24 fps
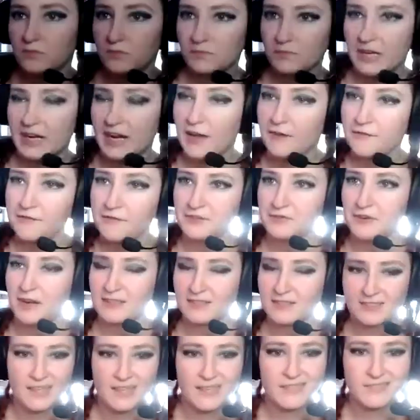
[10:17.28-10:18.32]
and effort
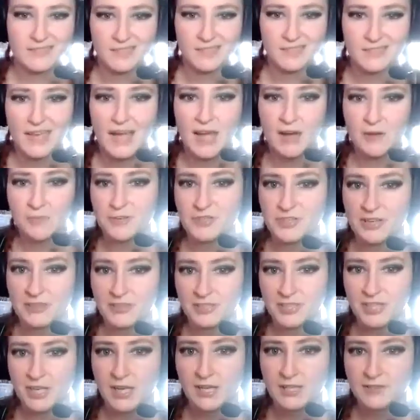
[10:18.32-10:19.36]
translates into how much I'll
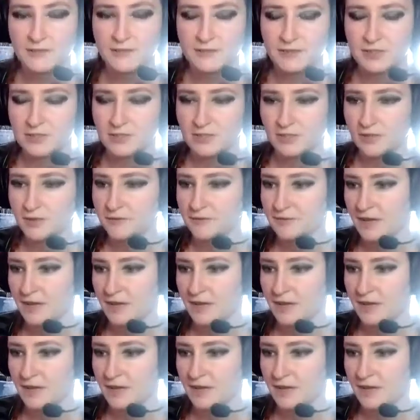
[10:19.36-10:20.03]
charge for stuff.